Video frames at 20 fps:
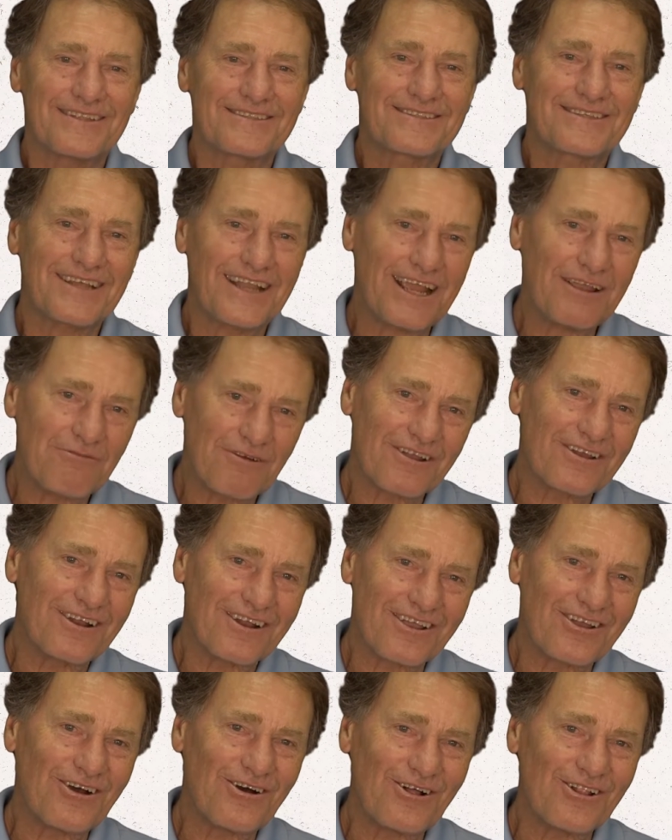Today, we're going
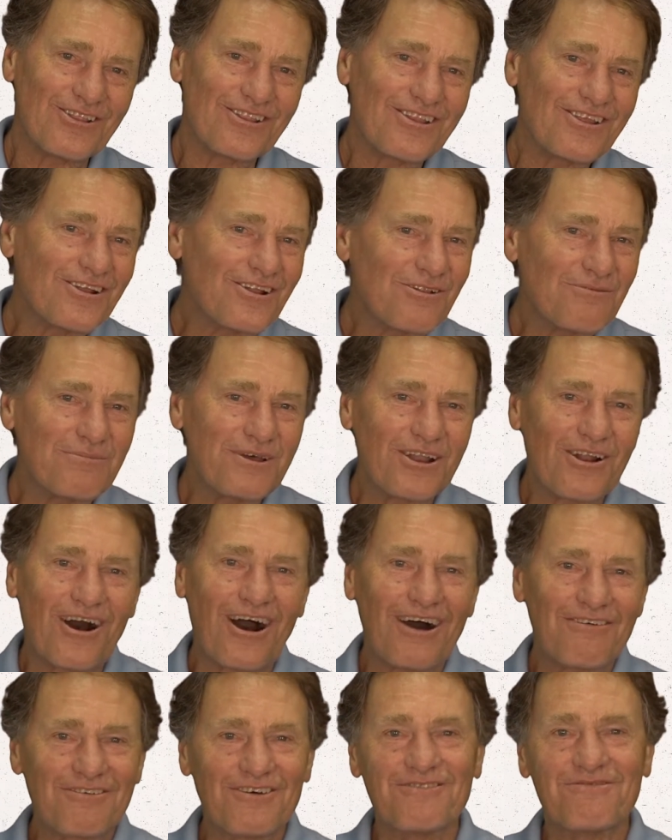to go a little bit
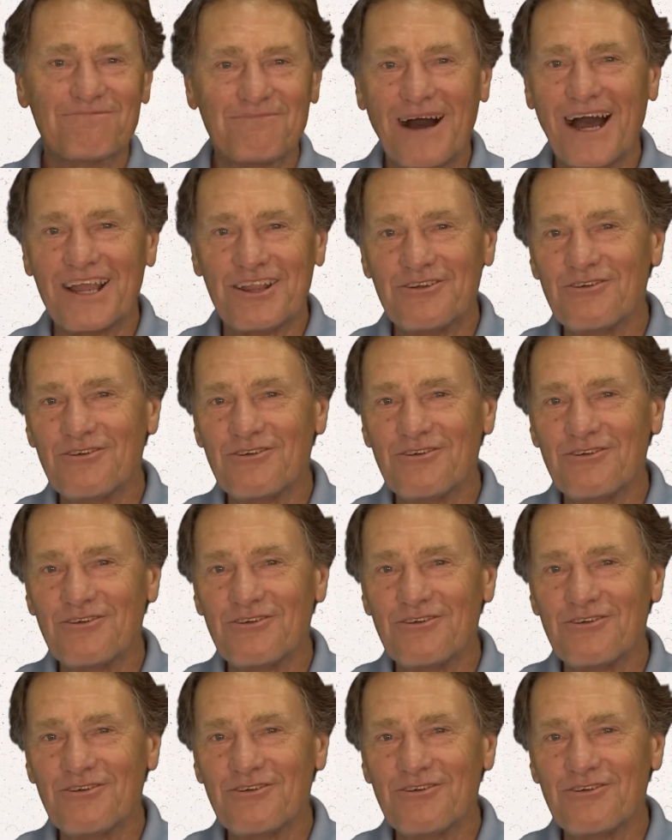off of my